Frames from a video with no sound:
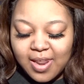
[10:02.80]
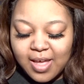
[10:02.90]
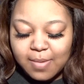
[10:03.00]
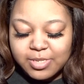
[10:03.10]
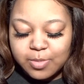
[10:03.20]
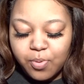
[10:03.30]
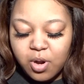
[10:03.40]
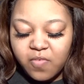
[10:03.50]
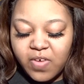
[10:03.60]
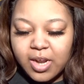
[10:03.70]
um, it's the
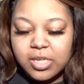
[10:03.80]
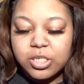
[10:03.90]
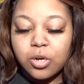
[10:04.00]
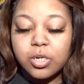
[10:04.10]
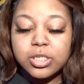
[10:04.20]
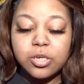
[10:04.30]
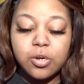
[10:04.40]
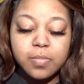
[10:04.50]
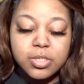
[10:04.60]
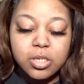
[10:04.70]
pore refining toner
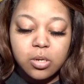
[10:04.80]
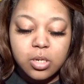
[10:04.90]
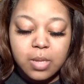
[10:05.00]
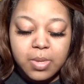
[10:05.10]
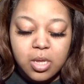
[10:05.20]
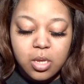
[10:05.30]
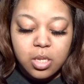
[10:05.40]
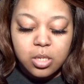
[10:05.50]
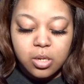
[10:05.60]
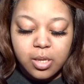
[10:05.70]
serum so let
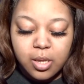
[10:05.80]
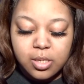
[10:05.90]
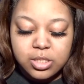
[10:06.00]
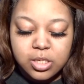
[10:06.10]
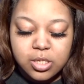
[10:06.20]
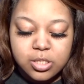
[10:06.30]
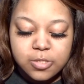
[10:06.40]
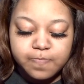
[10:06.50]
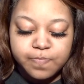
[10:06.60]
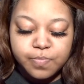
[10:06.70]
me okay it
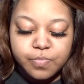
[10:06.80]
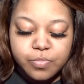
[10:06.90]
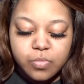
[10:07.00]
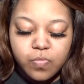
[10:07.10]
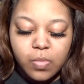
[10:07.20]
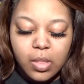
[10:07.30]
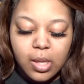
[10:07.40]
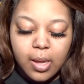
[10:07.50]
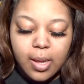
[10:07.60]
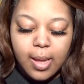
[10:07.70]
says
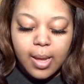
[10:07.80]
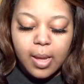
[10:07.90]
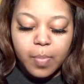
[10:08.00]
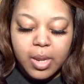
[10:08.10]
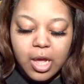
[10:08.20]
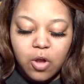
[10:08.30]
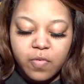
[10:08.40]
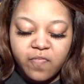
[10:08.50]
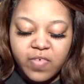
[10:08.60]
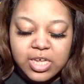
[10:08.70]
apply
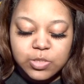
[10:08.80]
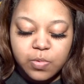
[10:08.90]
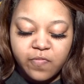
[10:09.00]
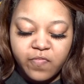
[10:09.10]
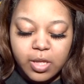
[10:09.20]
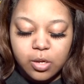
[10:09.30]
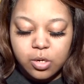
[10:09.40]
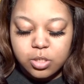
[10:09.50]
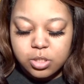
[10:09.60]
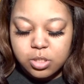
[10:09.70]
over face with
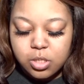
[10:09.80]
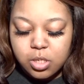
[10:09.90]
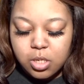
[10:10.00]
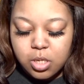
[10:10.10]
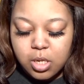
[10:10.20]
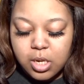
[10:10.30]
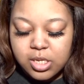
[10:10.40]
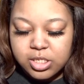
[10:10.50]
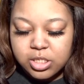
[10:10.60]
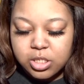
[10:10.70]
fingers and
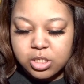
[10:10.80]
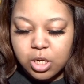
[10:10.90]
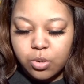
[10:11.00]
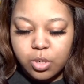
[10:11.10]
this is the toner